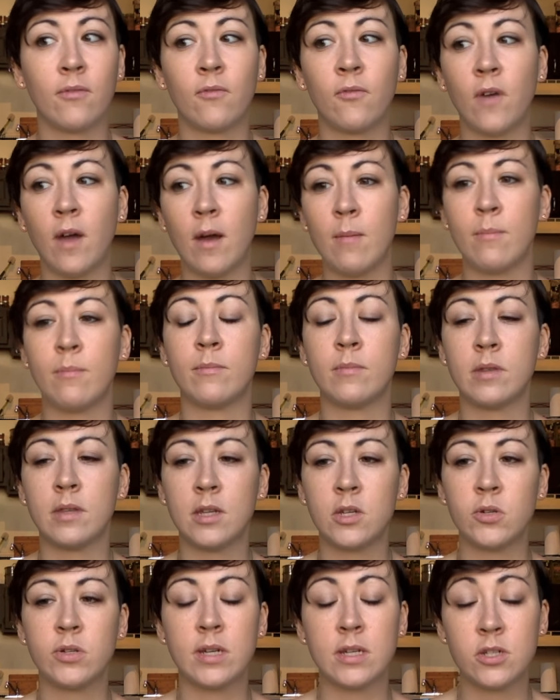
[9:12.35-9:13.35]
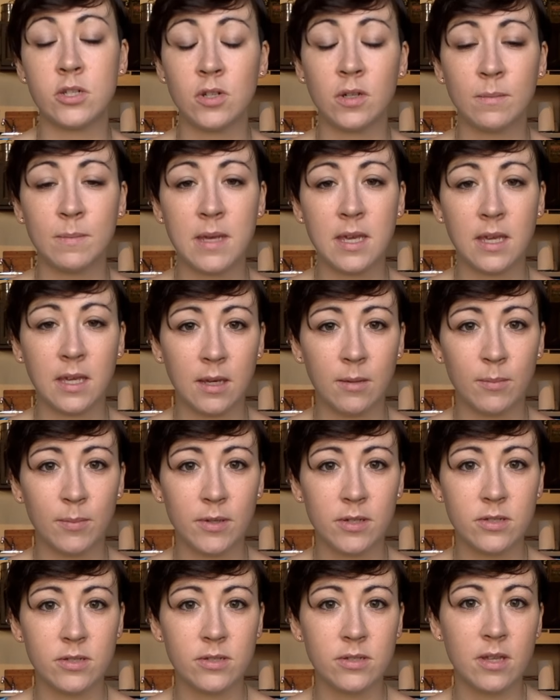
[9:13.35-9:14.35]
from the traditional
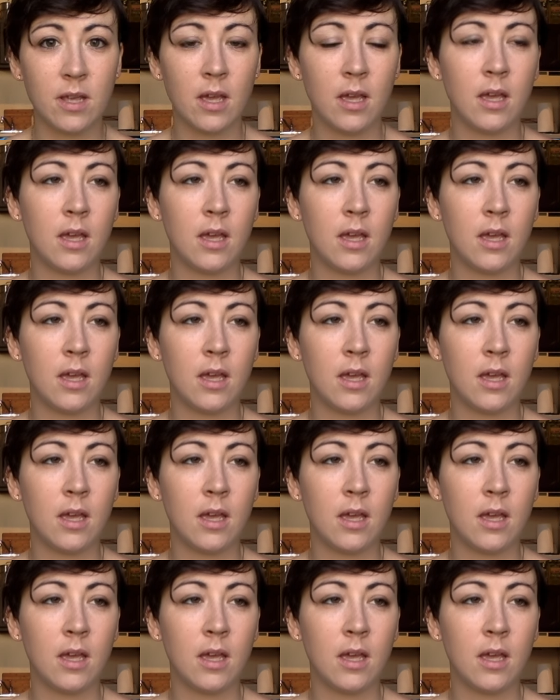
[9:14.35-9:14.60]
beekeepers.